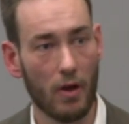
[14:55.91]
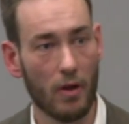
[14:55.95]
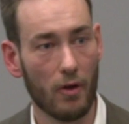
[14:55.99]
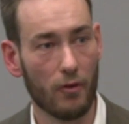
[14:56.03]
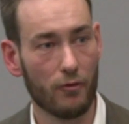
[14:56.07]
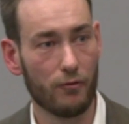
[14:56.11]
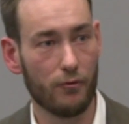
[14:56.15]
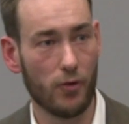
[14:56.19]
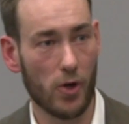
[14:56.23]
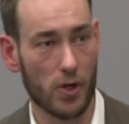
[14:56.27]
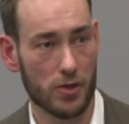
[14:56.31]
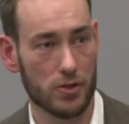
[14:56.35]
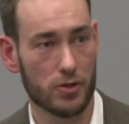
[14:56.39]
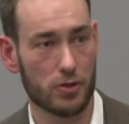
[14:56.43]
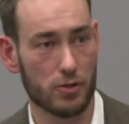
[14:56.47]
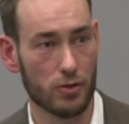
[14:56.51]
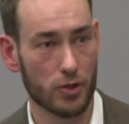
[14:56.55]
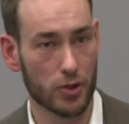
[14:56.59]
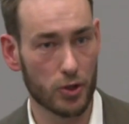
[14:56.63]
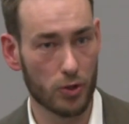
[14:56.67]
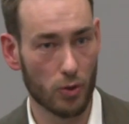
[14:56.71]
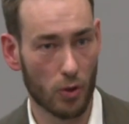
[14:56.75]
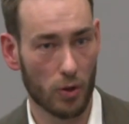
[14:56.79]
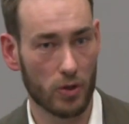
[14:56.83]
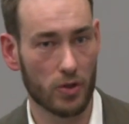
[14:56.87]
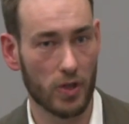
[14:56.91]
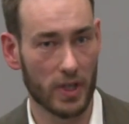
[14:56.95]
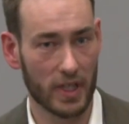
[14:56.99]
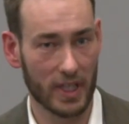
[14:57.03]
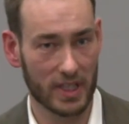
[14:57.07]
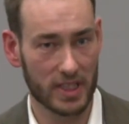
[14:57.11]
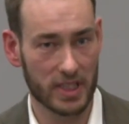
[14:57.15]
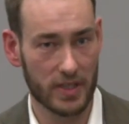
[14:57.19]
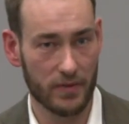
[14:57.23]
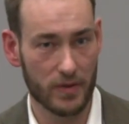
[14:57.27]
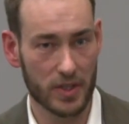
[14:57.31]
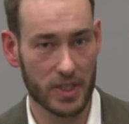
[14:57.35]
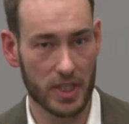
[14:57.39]
foster your
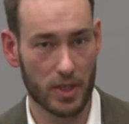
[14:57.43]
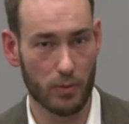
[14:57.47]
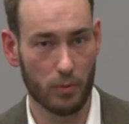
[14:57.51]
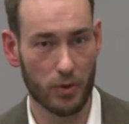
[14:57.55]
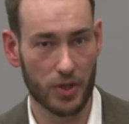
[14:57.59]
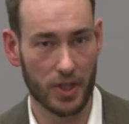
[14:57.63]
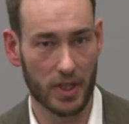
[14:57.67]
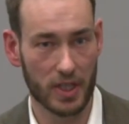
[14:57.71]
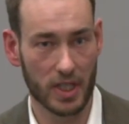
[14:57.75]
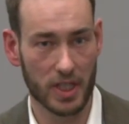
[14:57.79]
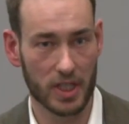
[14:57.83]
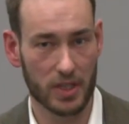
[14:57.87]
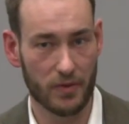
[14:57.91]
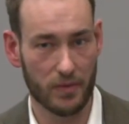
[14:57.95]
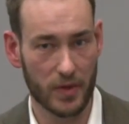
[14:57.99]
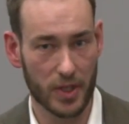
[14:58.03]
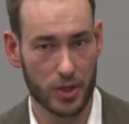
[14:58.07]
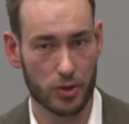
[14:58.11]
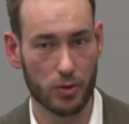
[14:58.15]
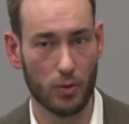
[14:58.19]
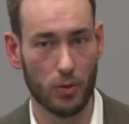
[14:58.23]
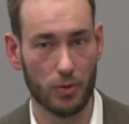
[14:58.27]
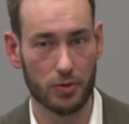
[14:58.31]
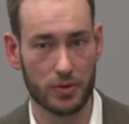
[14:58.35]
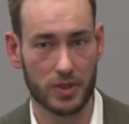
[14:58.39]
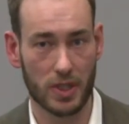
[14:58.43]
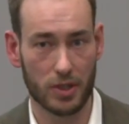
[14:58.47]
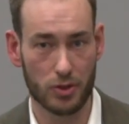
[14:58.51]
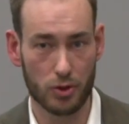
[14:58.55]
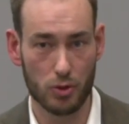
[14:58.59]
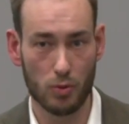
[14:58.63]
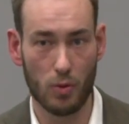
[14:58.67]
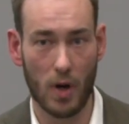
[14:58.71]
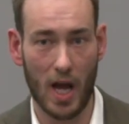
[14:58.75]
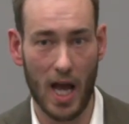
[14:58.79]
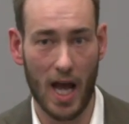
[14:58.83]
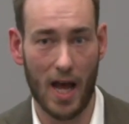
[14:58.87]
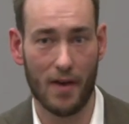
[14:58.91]
connectivity within individuals that
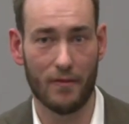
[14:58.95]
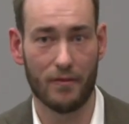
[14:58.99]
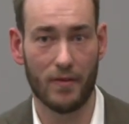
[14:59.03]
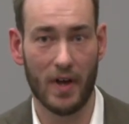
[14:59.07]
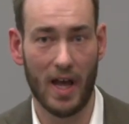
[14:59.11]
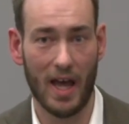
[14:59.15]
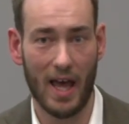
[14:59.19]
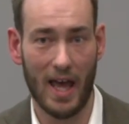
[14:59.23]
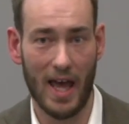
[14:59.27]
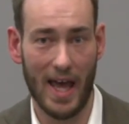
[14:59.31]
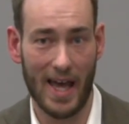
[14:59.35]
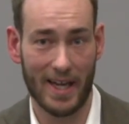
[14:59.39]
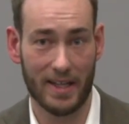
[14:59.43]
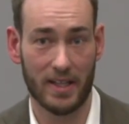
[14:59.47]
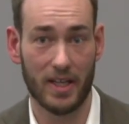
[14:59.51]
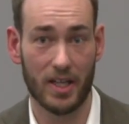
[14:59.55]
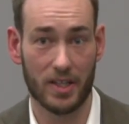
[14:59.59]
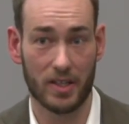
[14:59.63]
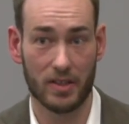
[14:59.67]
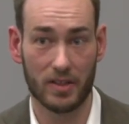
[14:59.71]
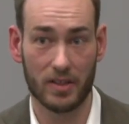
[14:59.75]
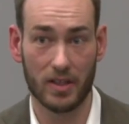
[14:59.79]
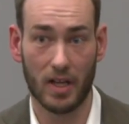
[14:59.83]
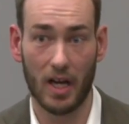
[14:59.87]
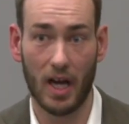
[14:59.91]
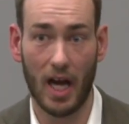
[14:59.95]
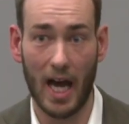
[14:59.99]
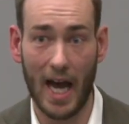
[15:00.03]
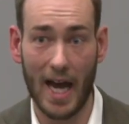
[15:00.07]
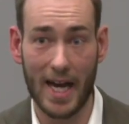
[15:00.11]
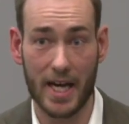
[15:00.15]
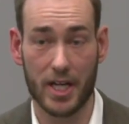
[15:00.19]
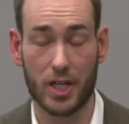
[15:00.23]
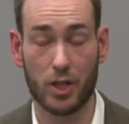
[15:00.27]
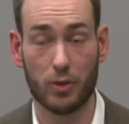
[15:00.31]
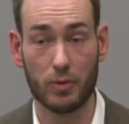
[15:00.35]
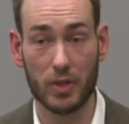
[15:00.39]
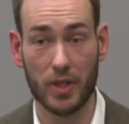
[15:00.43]
you have had a
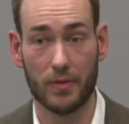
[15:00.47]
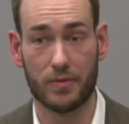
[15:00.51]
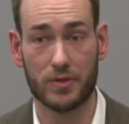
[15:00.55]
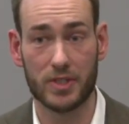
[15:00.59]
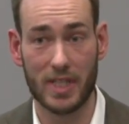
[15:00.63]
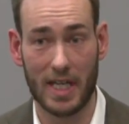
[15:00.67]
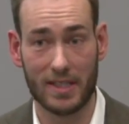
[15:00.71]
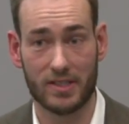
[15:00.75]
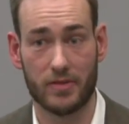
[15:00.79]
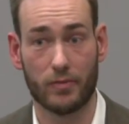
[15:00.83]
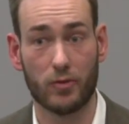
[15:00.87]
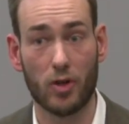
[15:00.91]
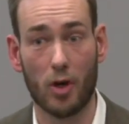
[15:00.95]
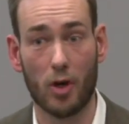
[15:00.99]
higher degree of chance of